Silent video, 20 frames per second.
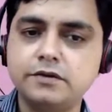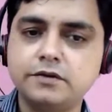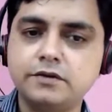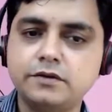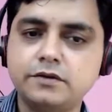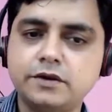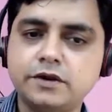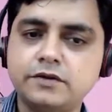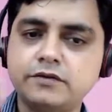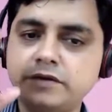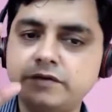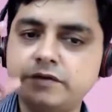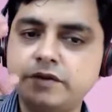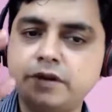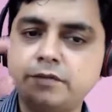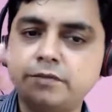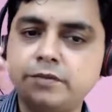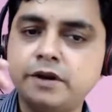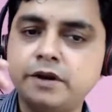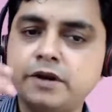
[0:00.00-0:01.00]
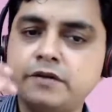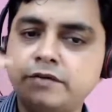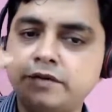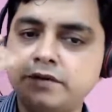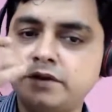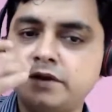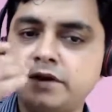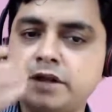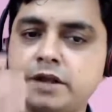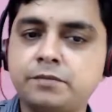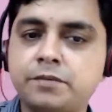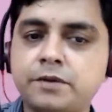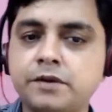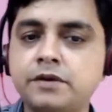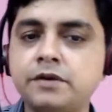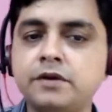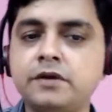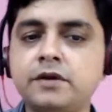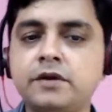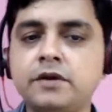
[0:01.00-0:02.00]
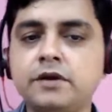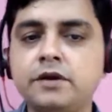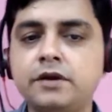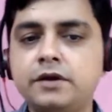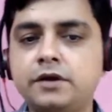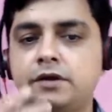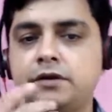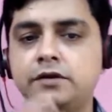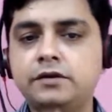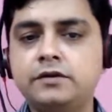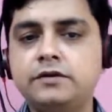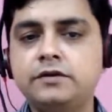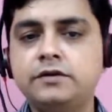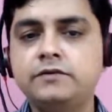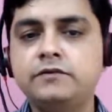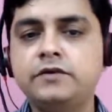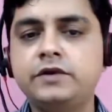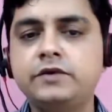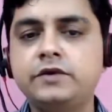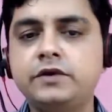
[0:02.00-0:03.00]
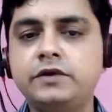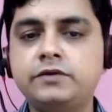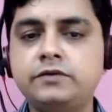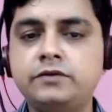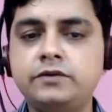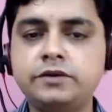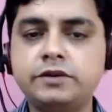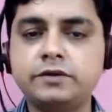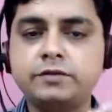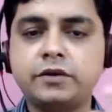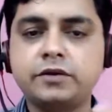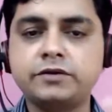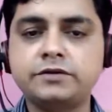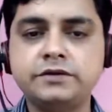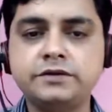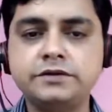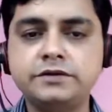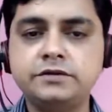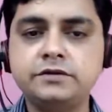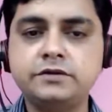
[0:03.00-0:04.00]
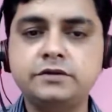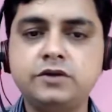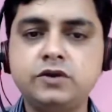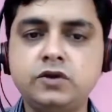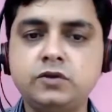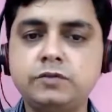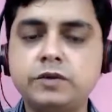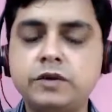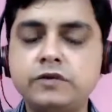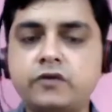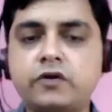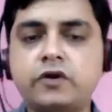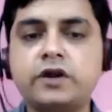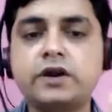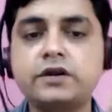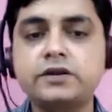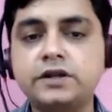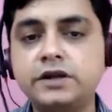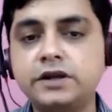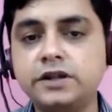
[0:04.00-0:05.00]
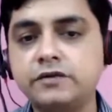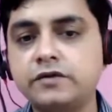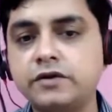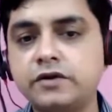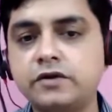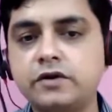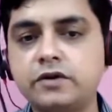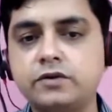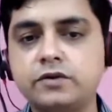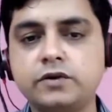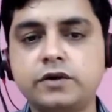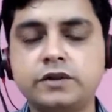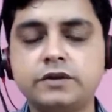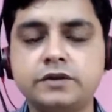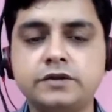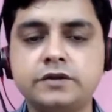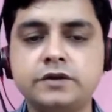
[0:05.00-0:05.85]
Okay, what will happen after the tapping? When you are doing the process, you may forget that event altogether.